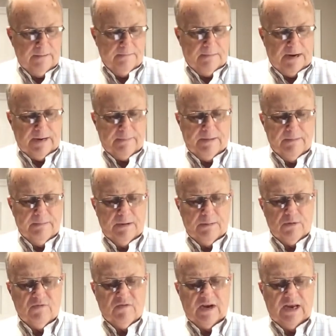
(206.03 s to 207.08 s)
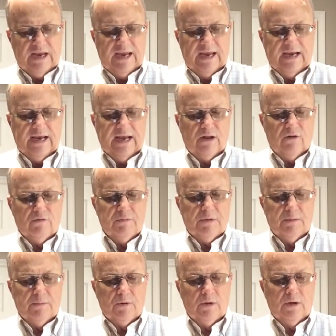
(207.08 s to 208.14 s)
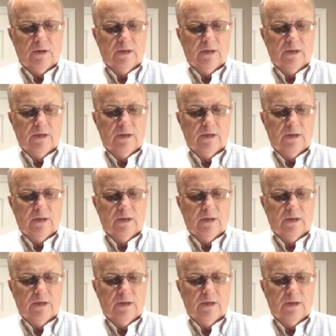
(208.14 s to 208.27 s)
Might have been a member of a gang, I don't remember.